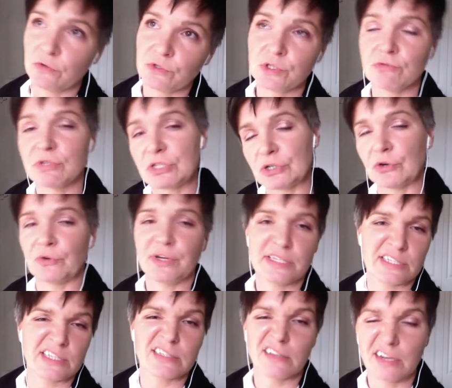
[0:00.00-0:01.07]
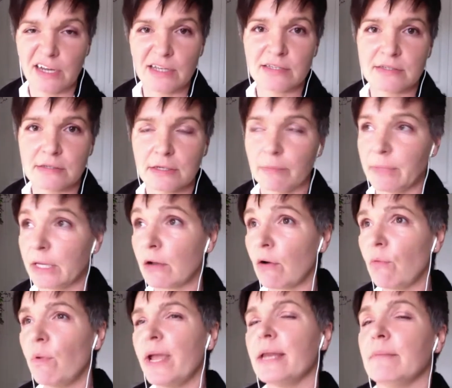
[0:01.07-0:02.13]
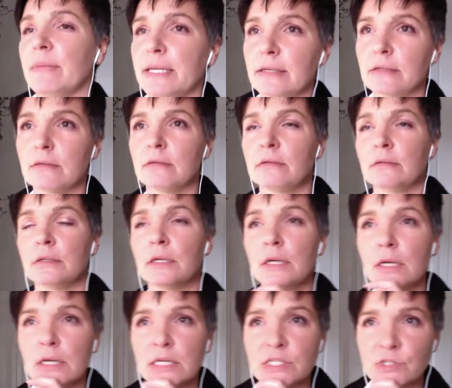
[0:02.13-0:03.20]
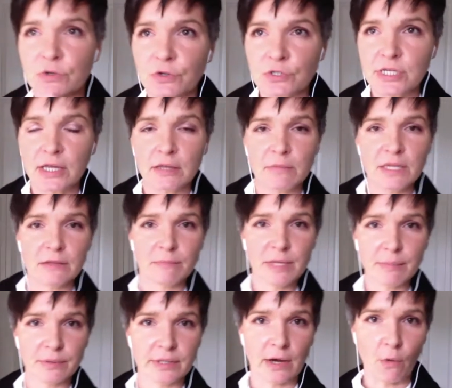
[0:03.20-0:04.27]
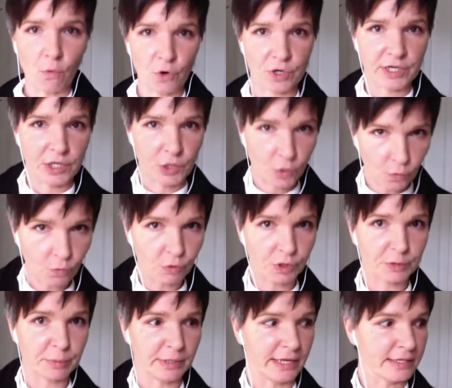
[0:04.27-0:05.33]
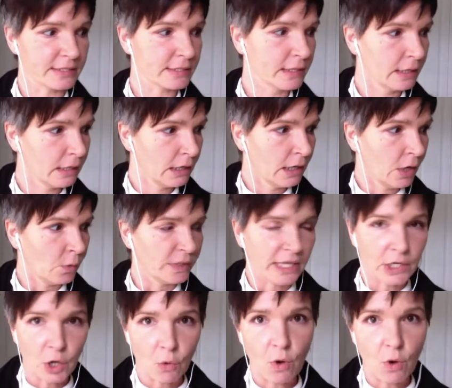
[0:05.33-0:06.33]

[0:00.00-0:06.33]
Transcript: No, they go home and watch movies, play games, uh, watch YouTube, play with their kids,